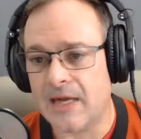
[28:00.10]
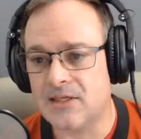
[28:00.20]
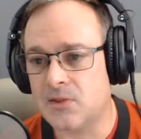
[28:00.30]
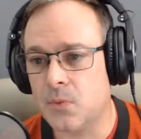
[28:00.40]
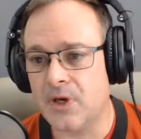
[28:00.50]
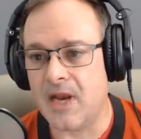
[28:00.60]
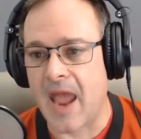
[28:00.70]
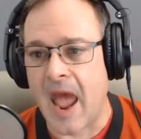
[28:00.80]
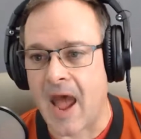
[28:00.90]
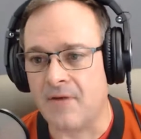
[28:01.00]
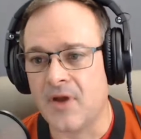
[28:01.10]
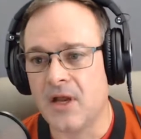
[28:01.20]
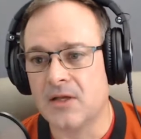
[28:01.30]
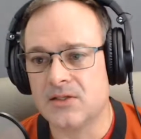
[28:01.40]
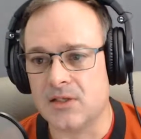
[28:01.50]
I just wouldn't have
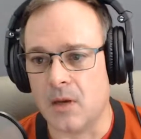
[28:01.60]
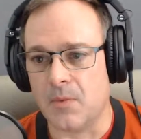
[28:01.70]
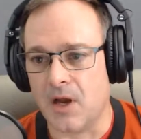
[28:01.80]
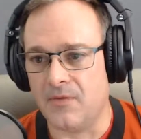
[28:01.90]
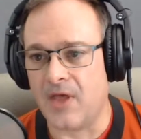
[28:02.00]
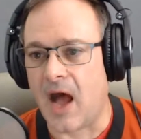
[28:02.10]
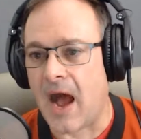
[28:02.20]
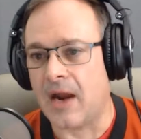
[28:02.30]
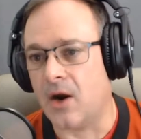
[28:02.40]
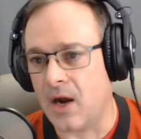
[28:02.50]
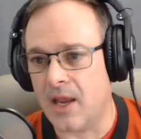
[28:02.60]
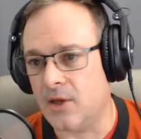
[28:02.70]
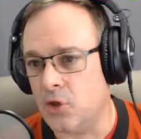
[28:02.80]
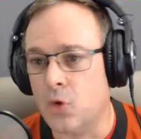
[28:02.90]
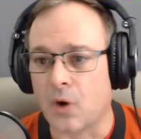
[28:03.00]
some of the higher
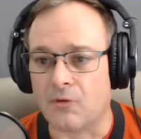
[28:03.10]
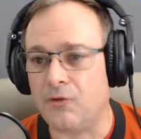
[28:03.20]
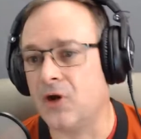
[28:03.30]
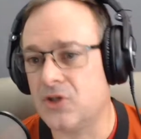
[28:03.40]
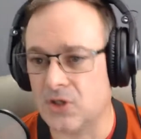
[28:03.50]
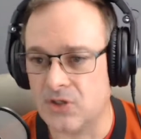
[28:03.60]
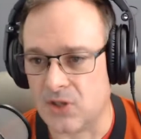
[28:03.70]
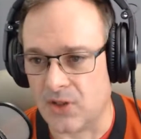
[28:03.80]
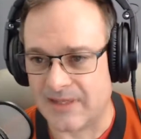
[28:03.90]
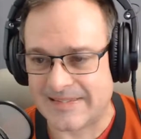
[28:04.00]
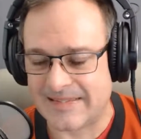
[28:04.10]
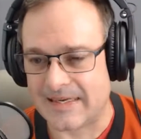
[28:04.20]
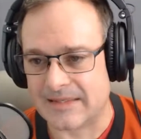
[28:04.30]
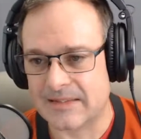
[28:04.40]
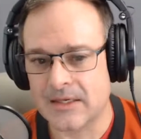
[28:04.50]
end, newer functions on the
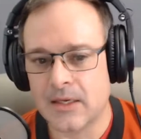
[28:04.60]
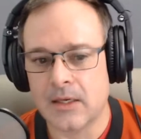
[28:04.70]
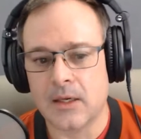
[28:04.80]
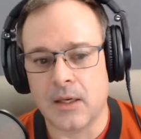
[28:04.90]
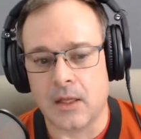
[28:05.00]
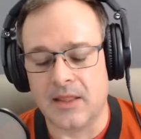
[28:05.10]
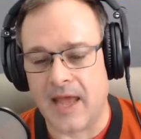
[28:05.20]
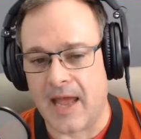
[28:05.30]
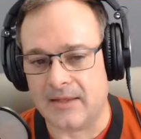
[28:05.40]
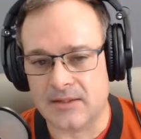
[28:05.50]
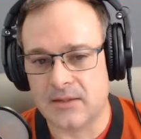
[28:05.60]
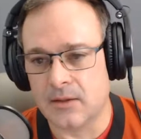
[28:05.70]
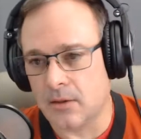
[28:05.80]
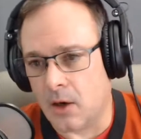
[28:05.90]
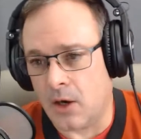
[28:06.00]
6 that
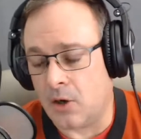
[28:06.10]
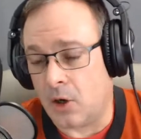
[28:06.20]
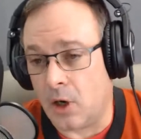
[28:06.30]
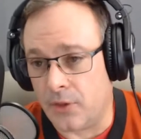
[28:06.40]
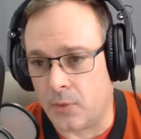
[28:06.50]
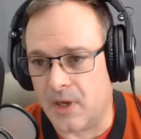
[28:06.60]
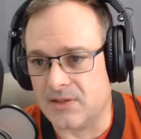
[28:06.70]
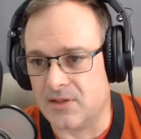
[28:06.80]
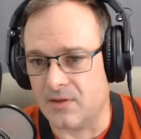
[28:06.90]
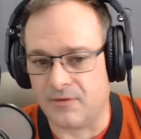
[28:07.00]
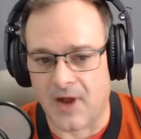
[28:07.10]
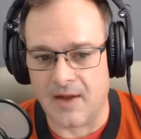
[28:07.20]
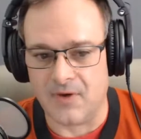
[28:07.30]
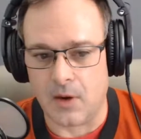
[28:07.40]
are on the rest of the 5